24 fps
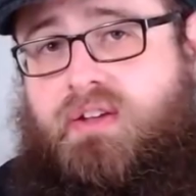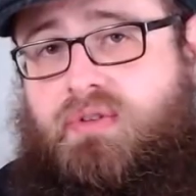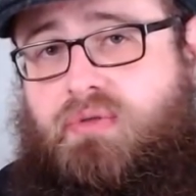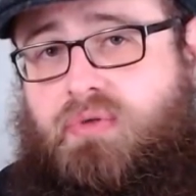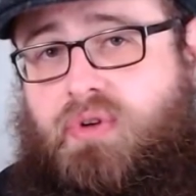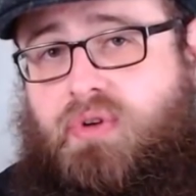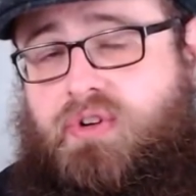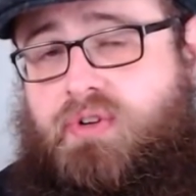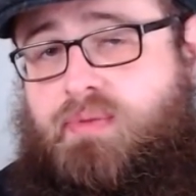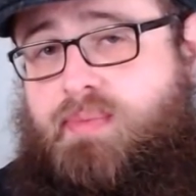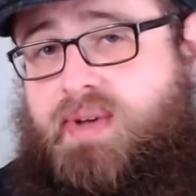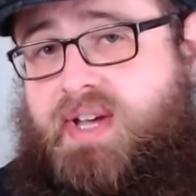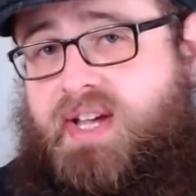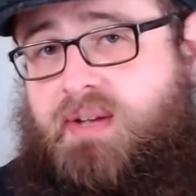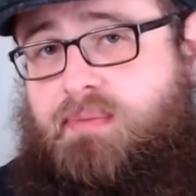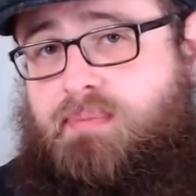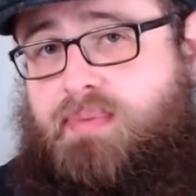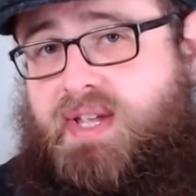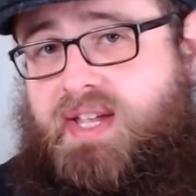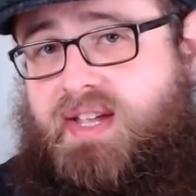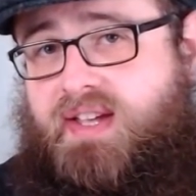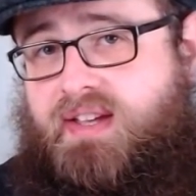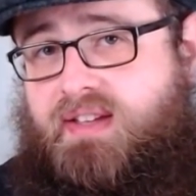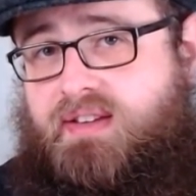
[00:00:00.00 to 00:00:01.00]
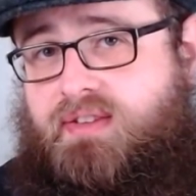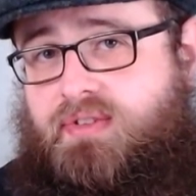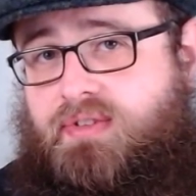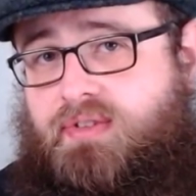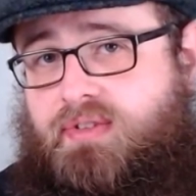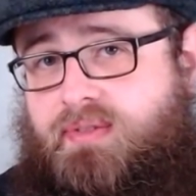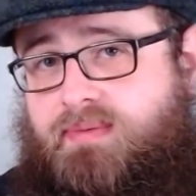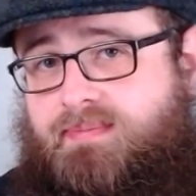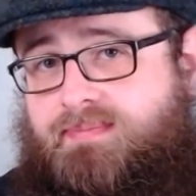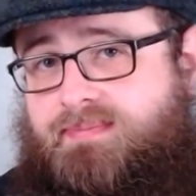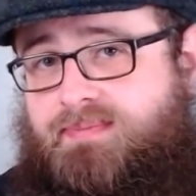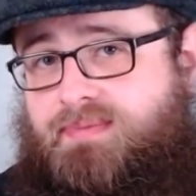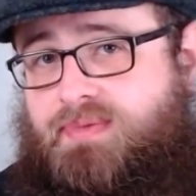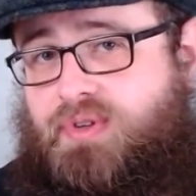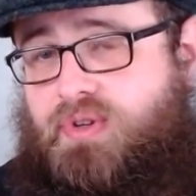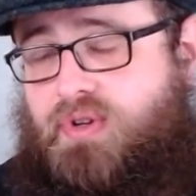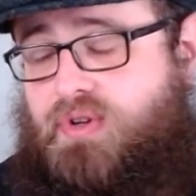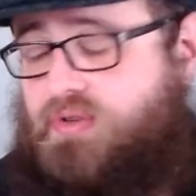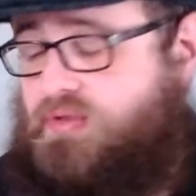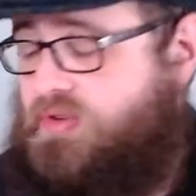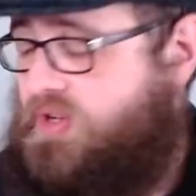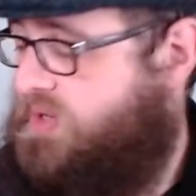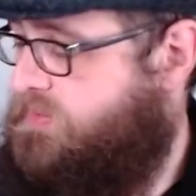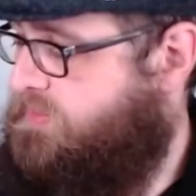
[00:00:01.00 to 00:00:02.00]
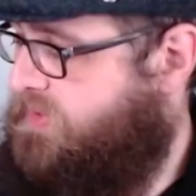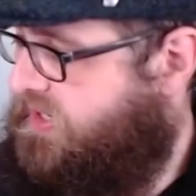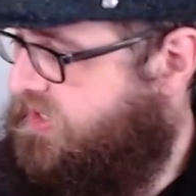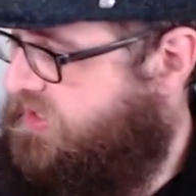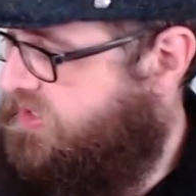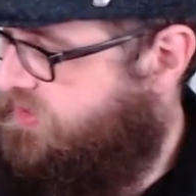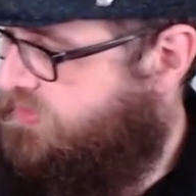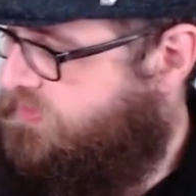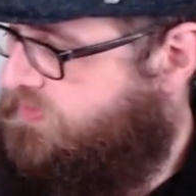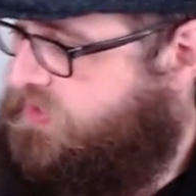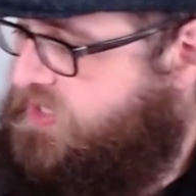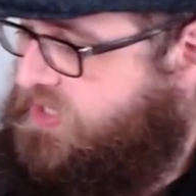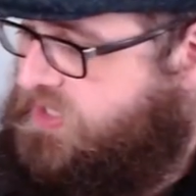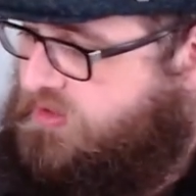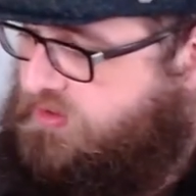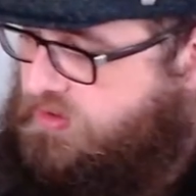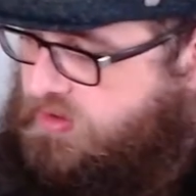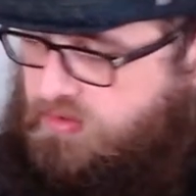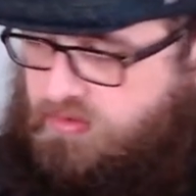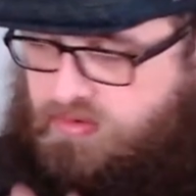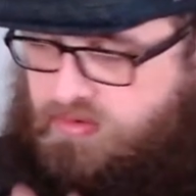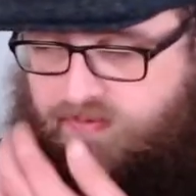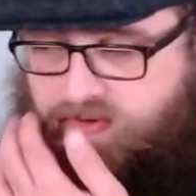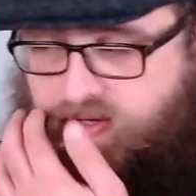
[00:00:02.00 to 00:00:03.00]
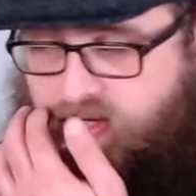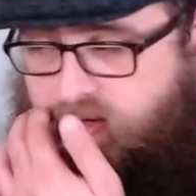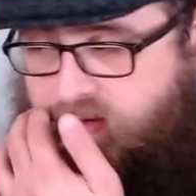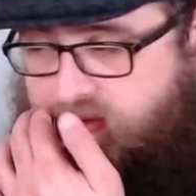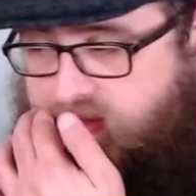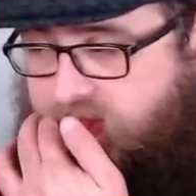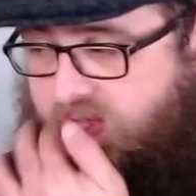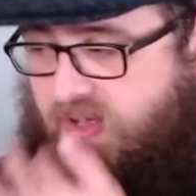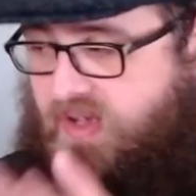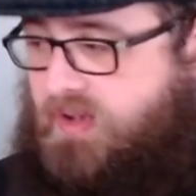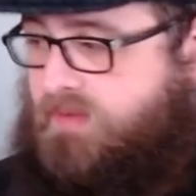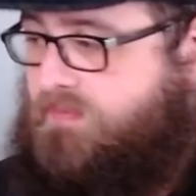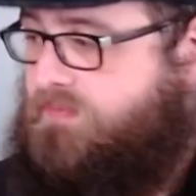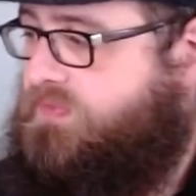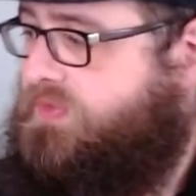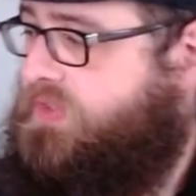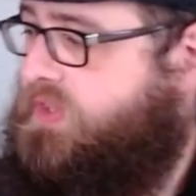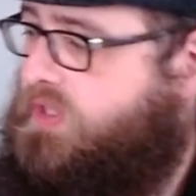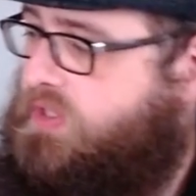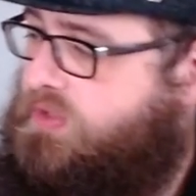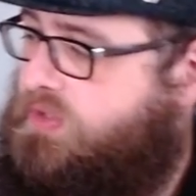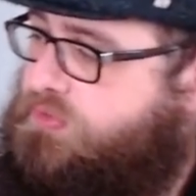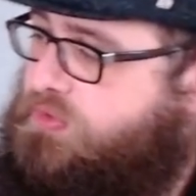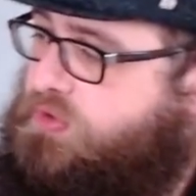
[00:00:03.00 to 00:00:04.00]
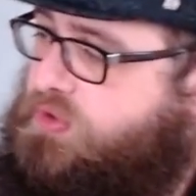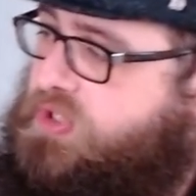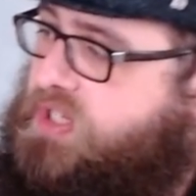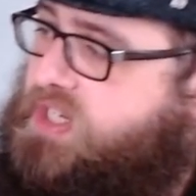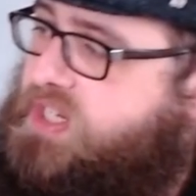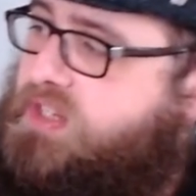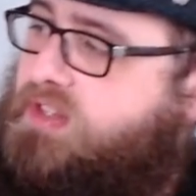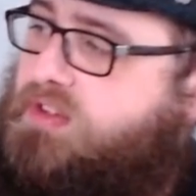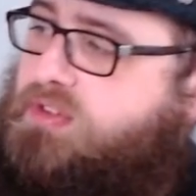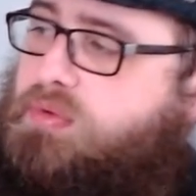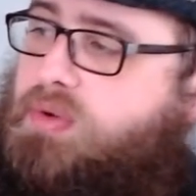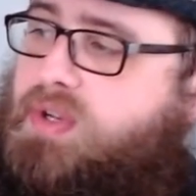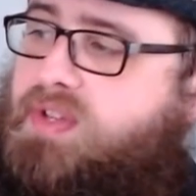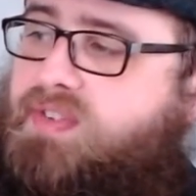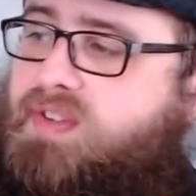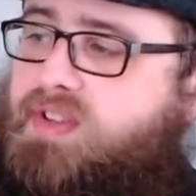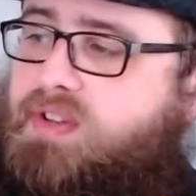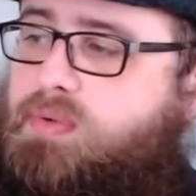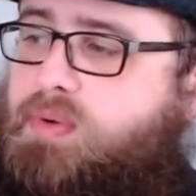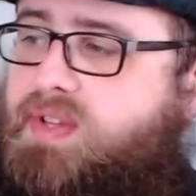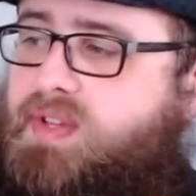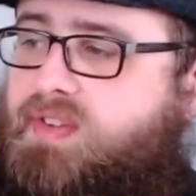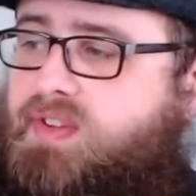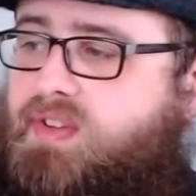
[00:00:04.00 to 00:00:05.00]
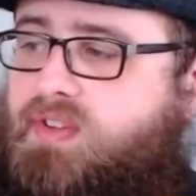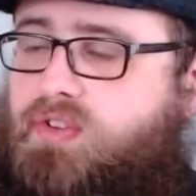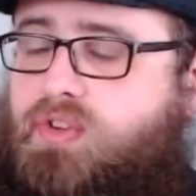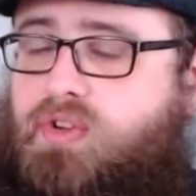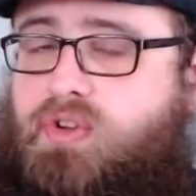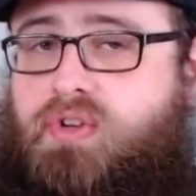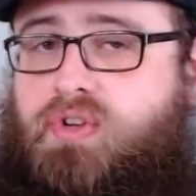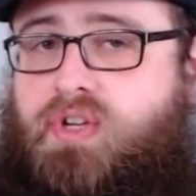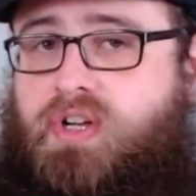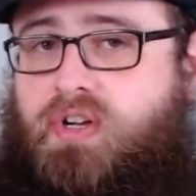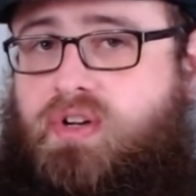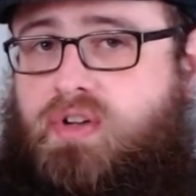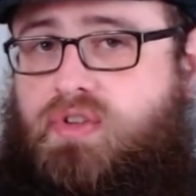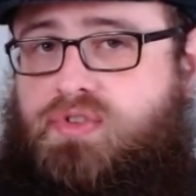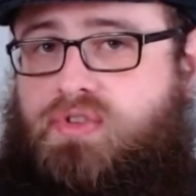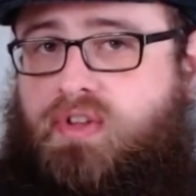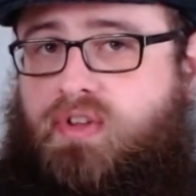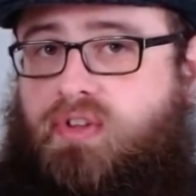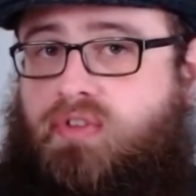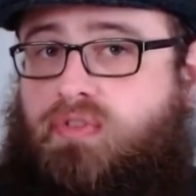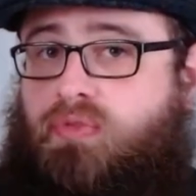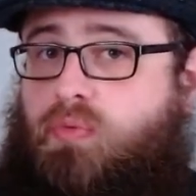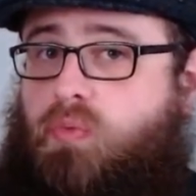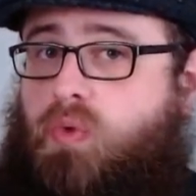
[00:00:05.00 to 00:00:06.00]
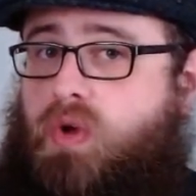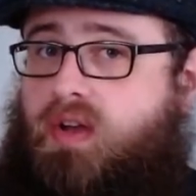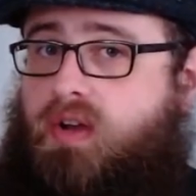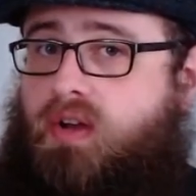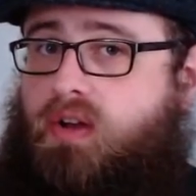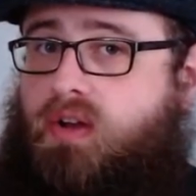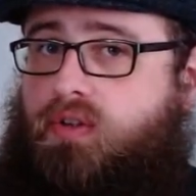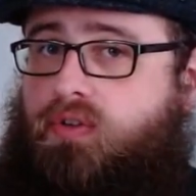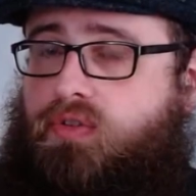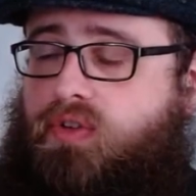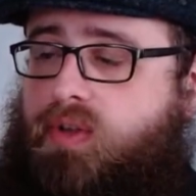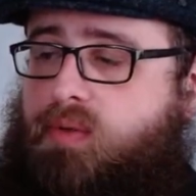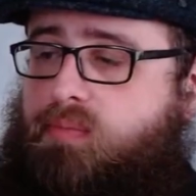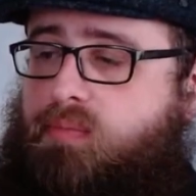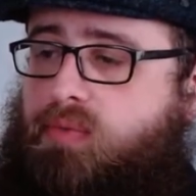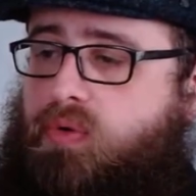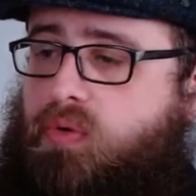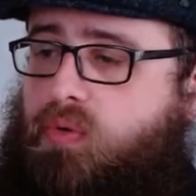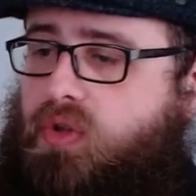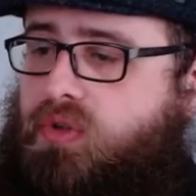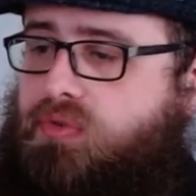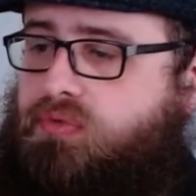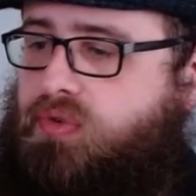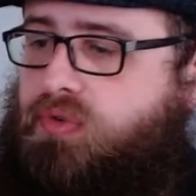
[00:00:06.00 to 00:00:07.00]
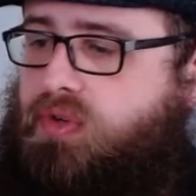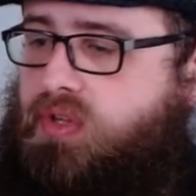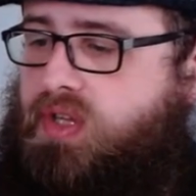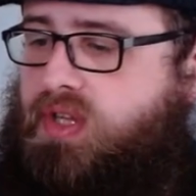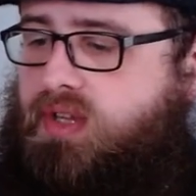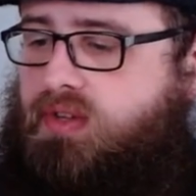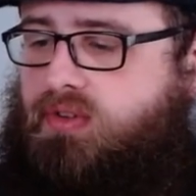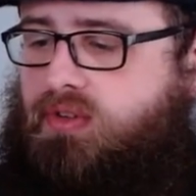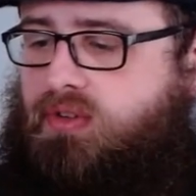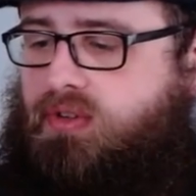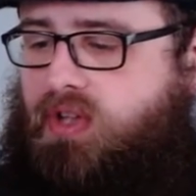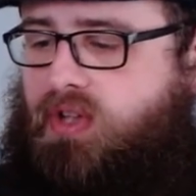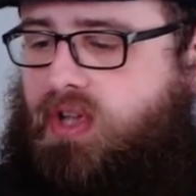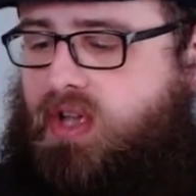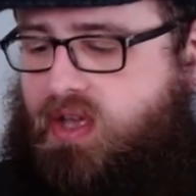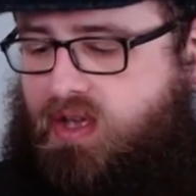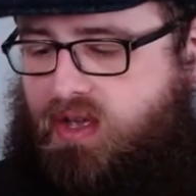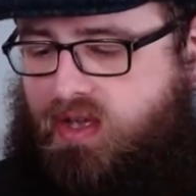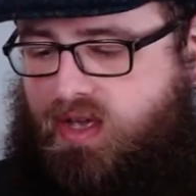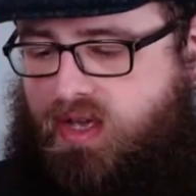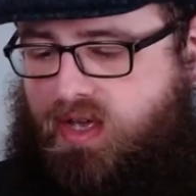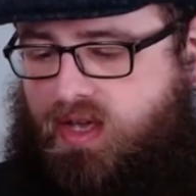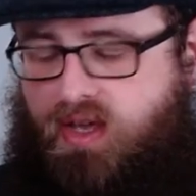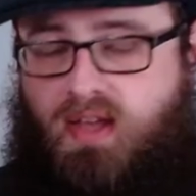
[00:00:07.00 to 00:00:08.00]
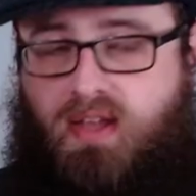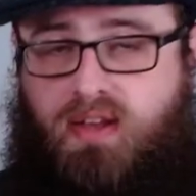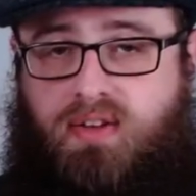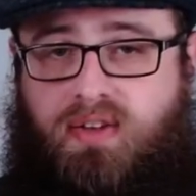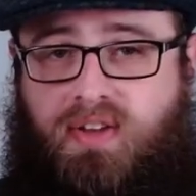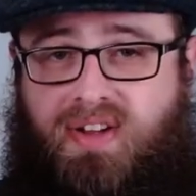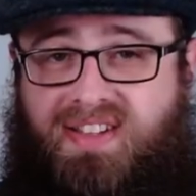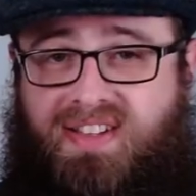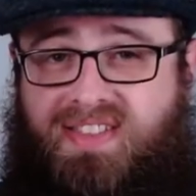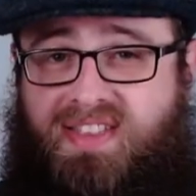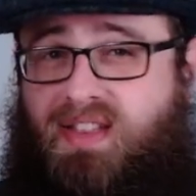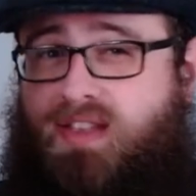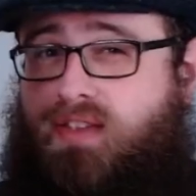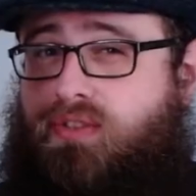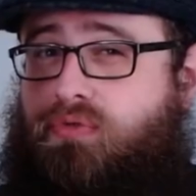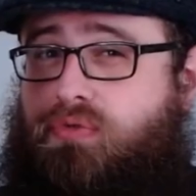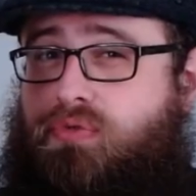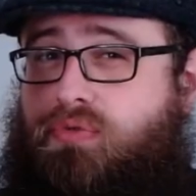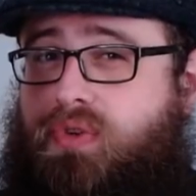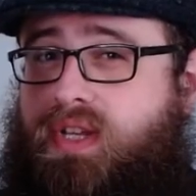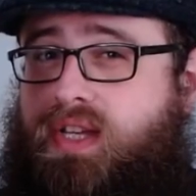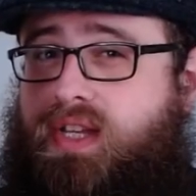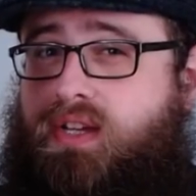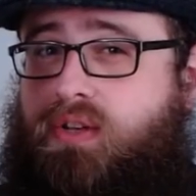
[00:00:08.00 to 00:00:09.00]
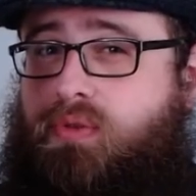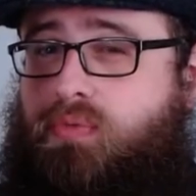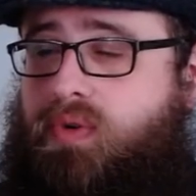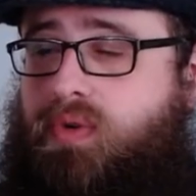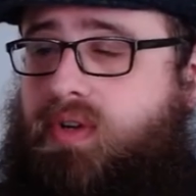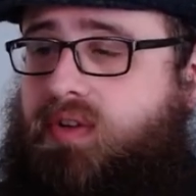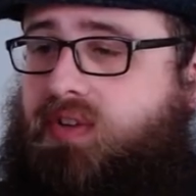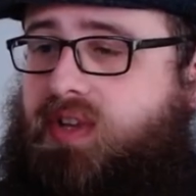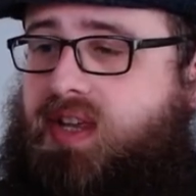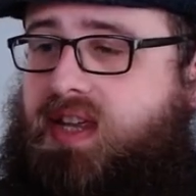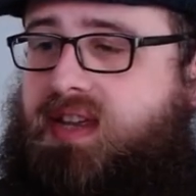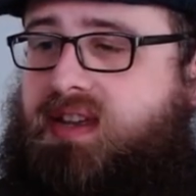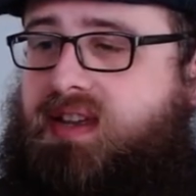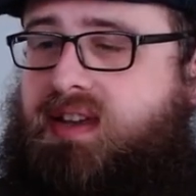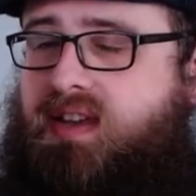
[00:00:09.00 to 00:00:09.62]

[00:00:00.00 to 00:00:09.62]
Welcome back, Peteheads. So in my last video, I reviewed the Laphroaig 2022 Cairdeas Warehouse Number 1 release, and I think that's a really good whiskey.